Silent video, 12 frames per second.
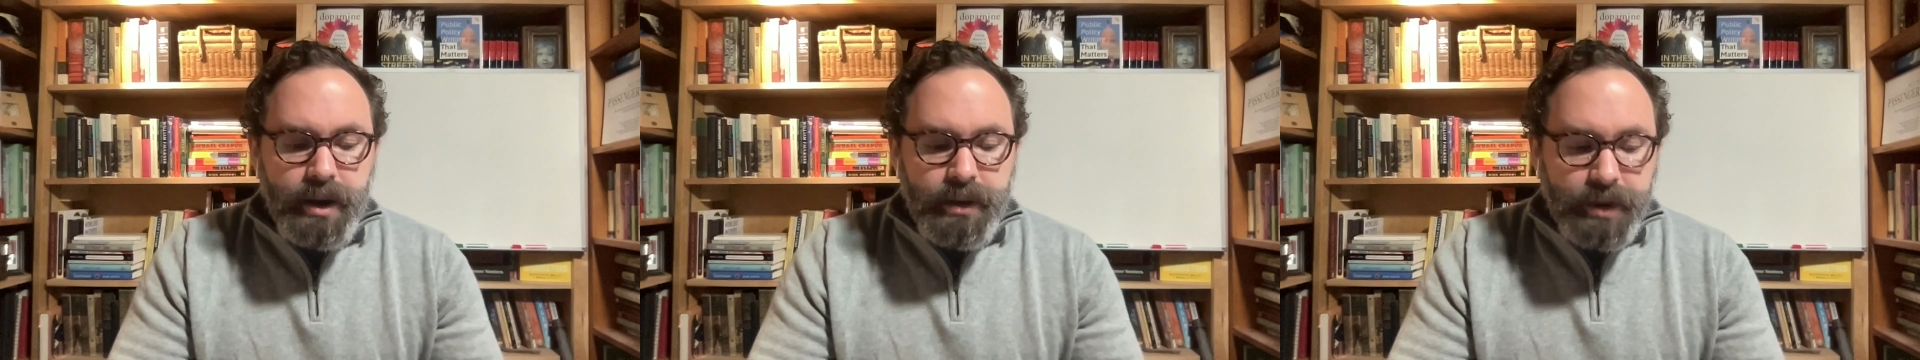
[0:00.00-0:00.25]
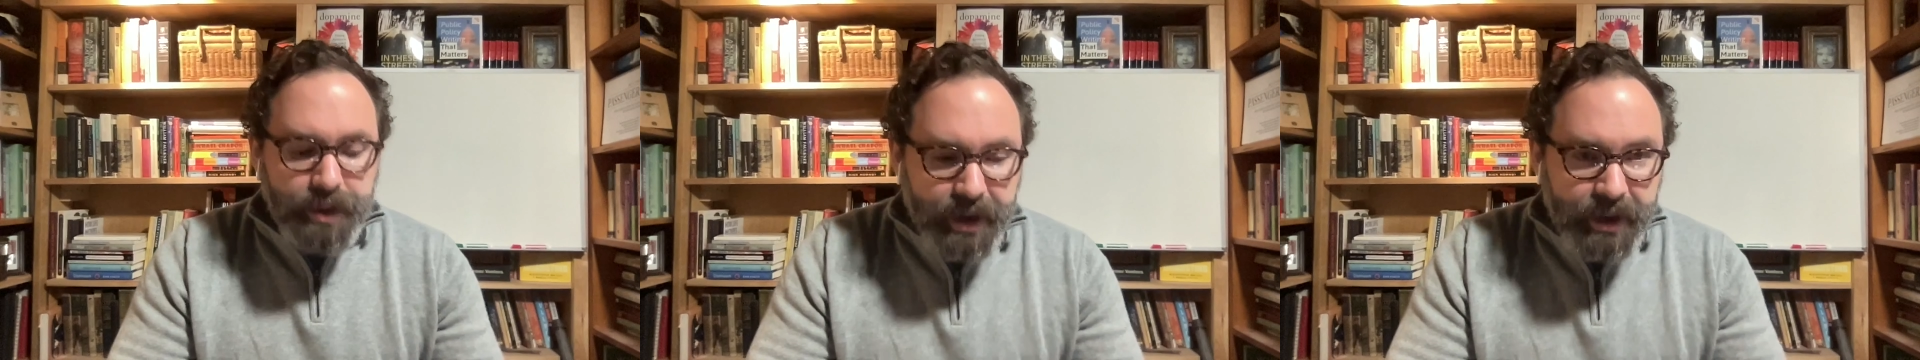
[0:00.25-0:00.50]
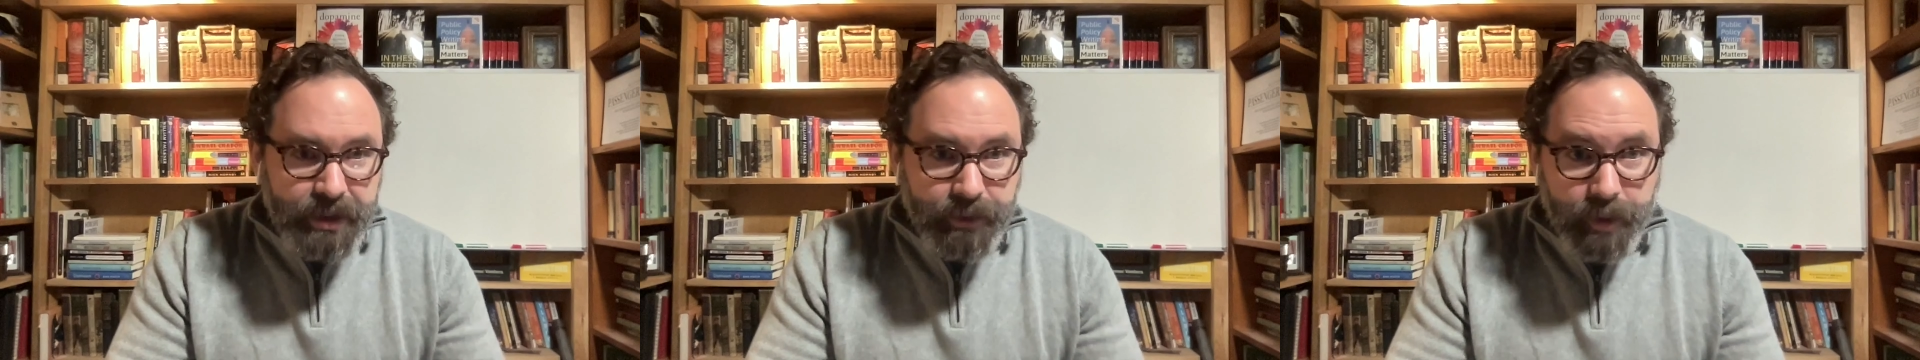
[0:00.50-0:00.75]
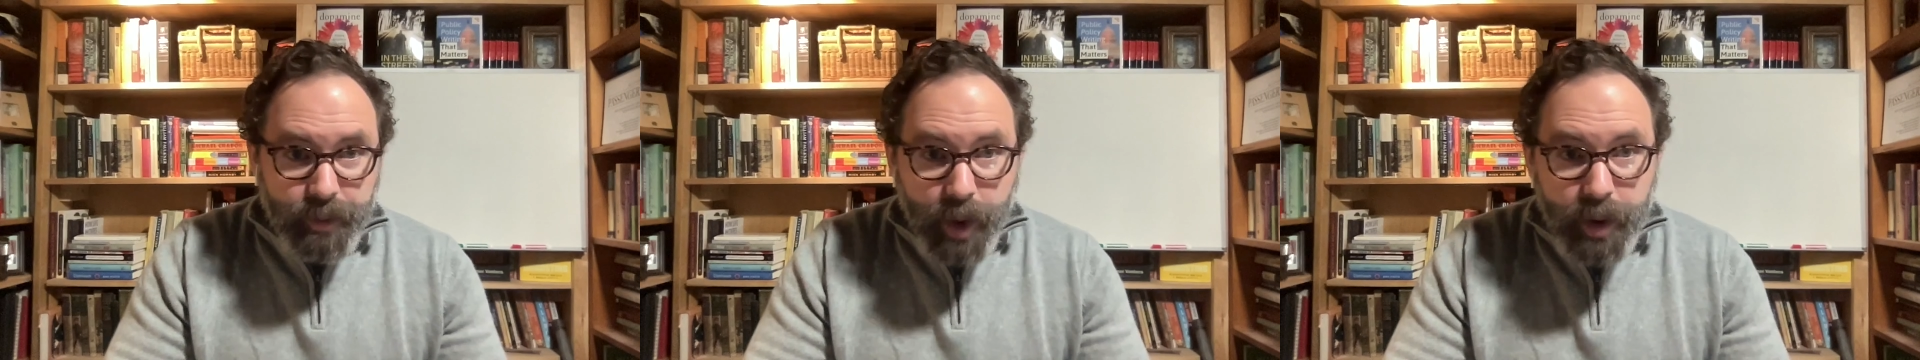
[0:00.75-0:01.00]
The thing is,
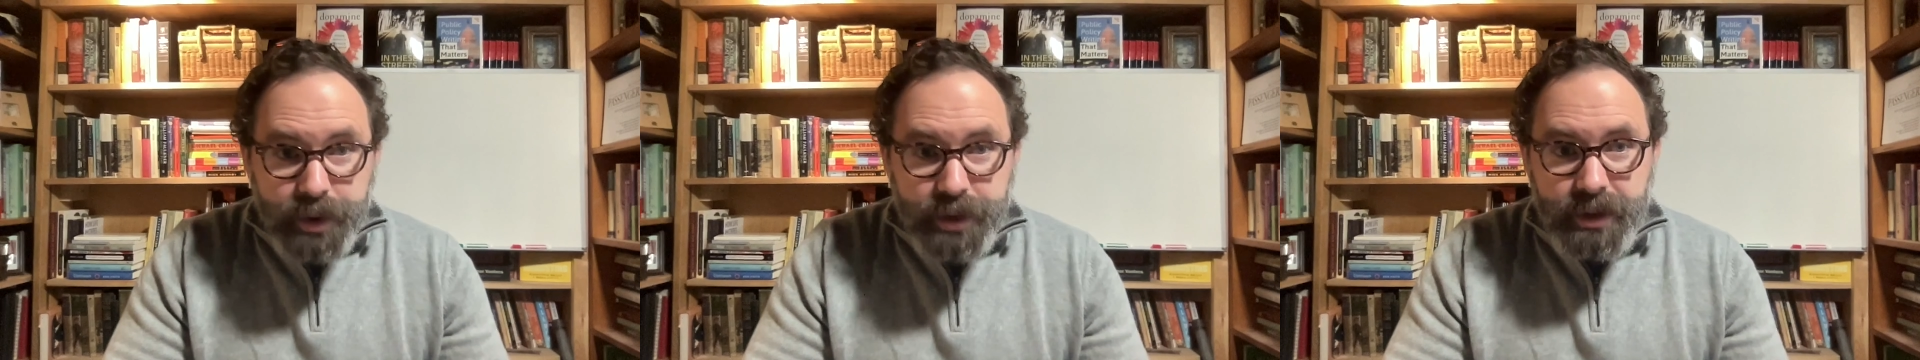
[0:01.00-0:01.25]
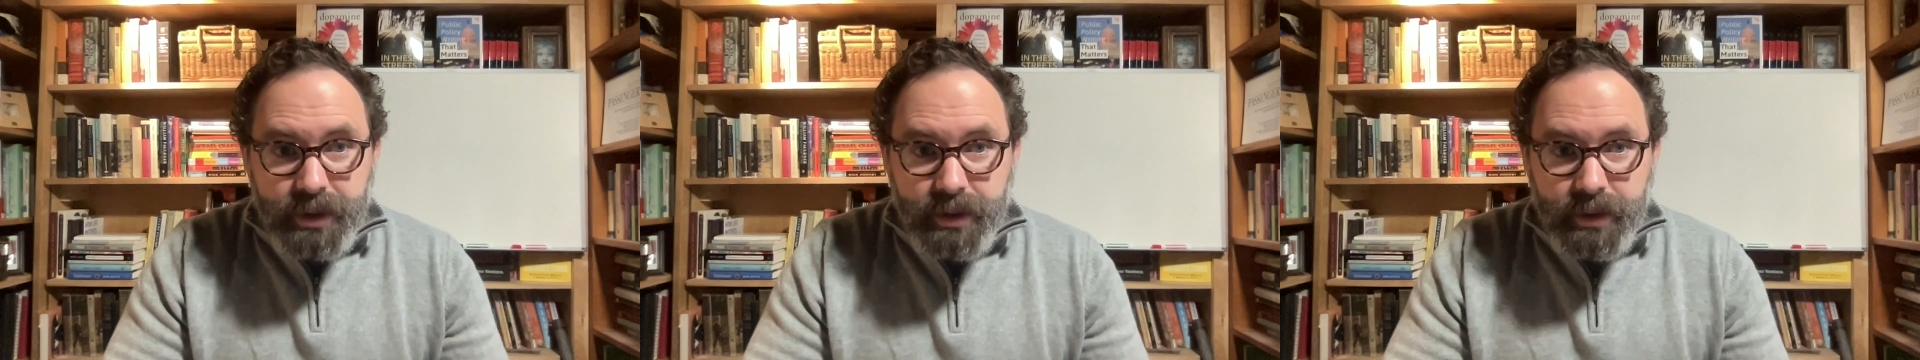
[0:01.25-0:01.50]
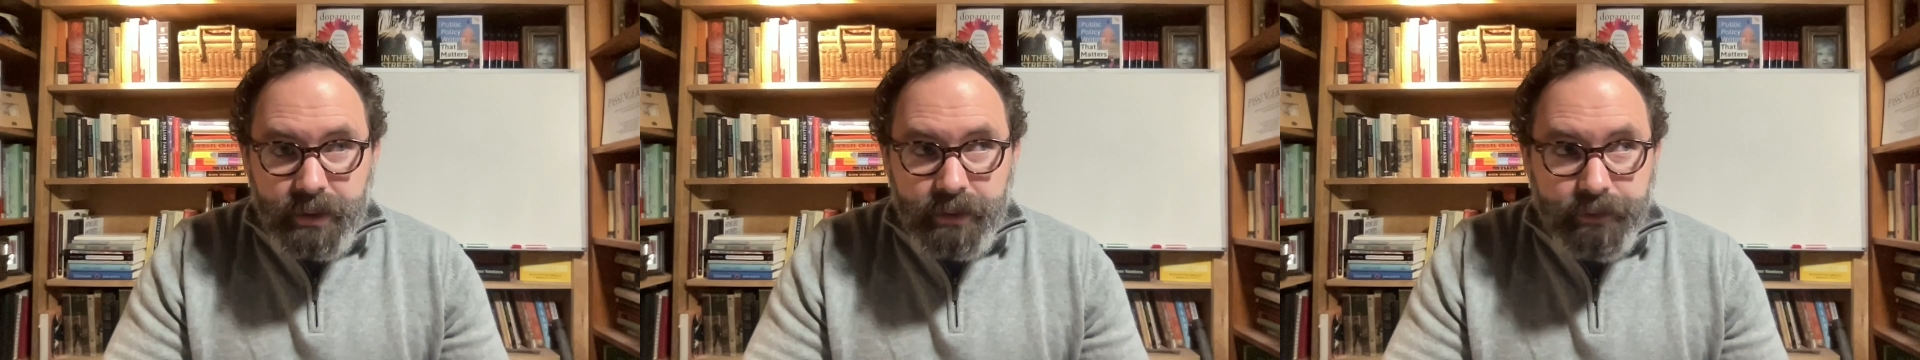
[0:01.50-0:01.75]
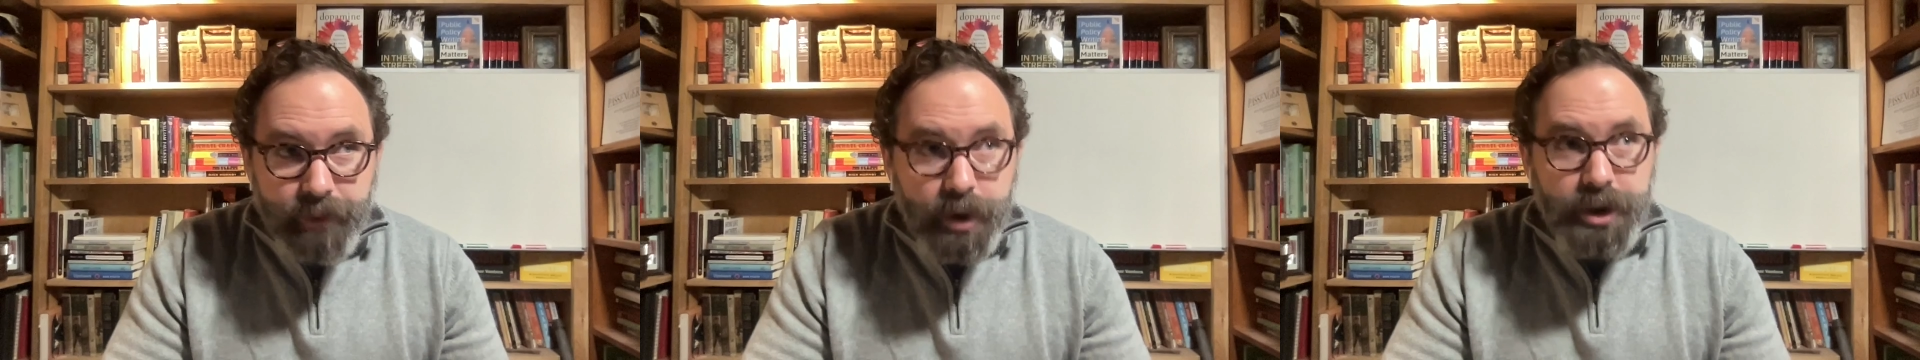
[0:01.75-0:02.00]
for most
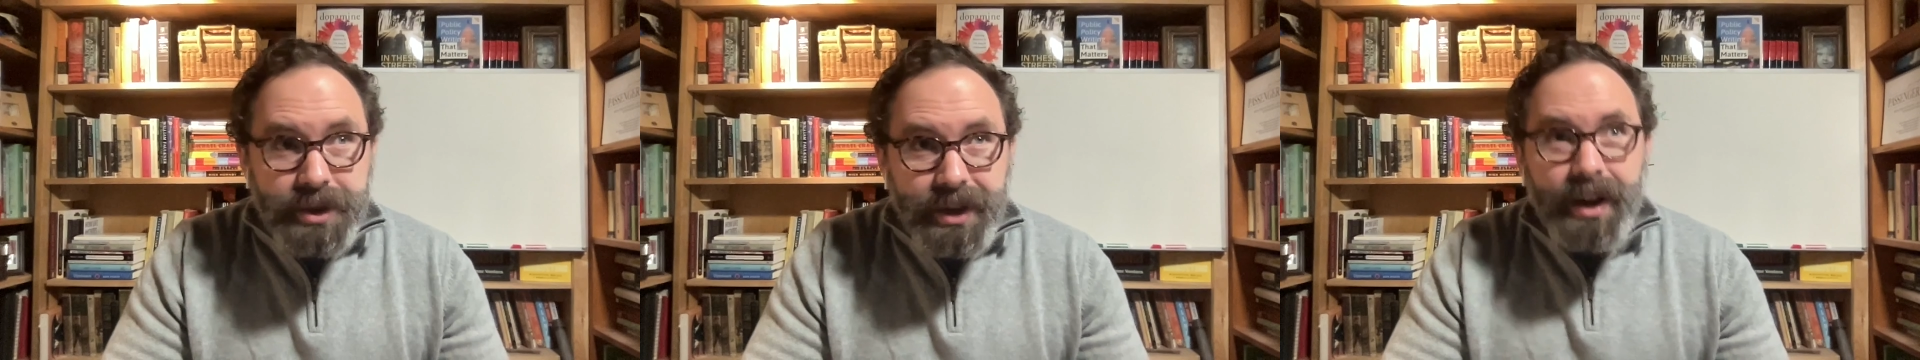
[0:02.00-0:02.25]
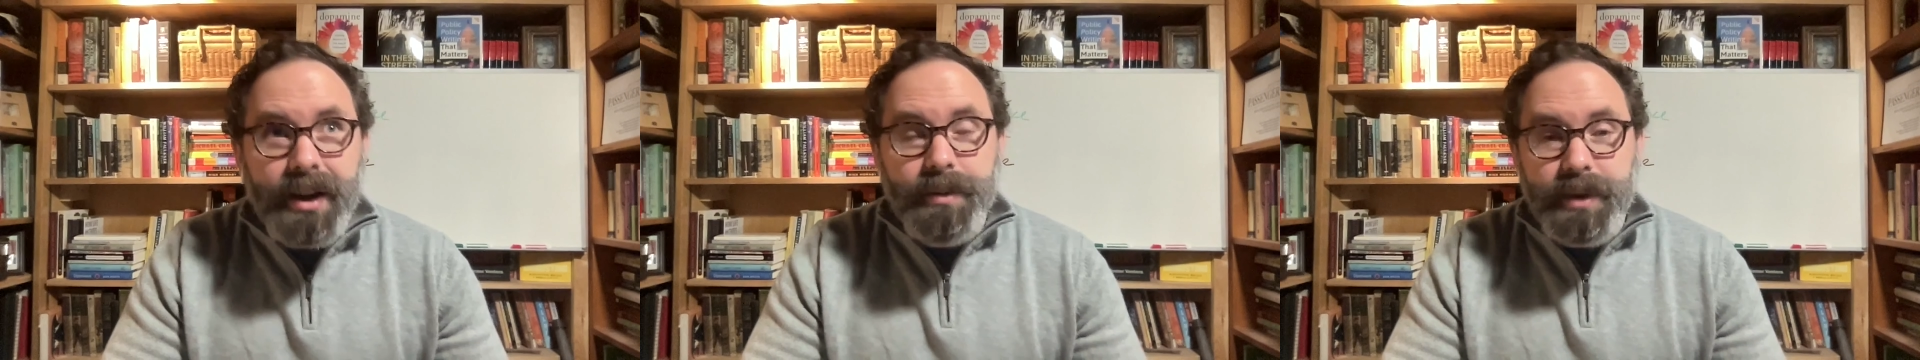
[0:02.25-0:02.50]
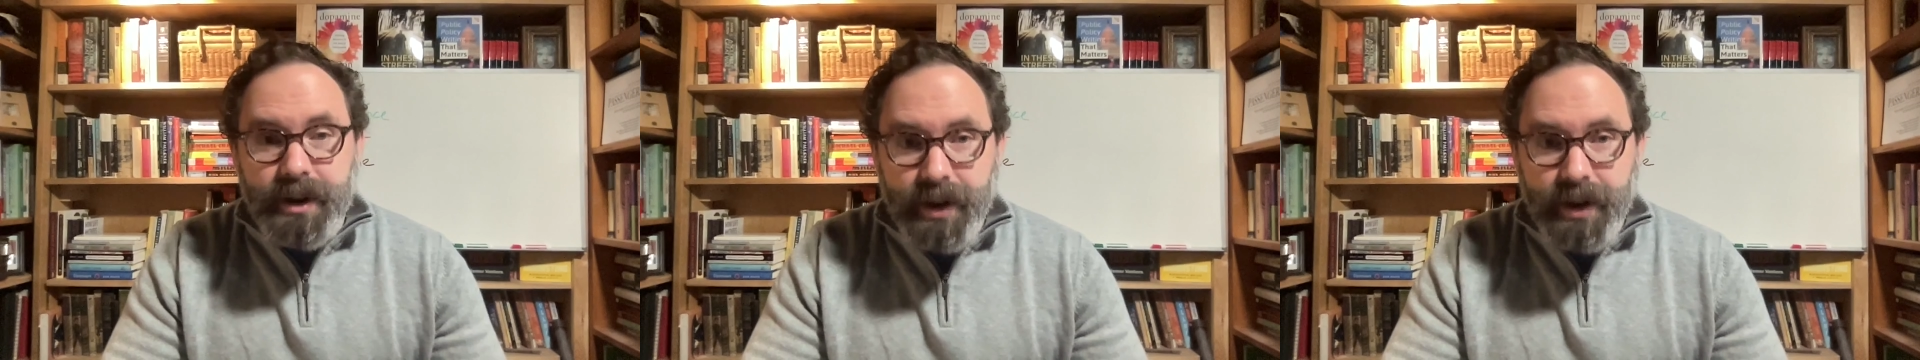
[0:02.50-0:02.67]
first-time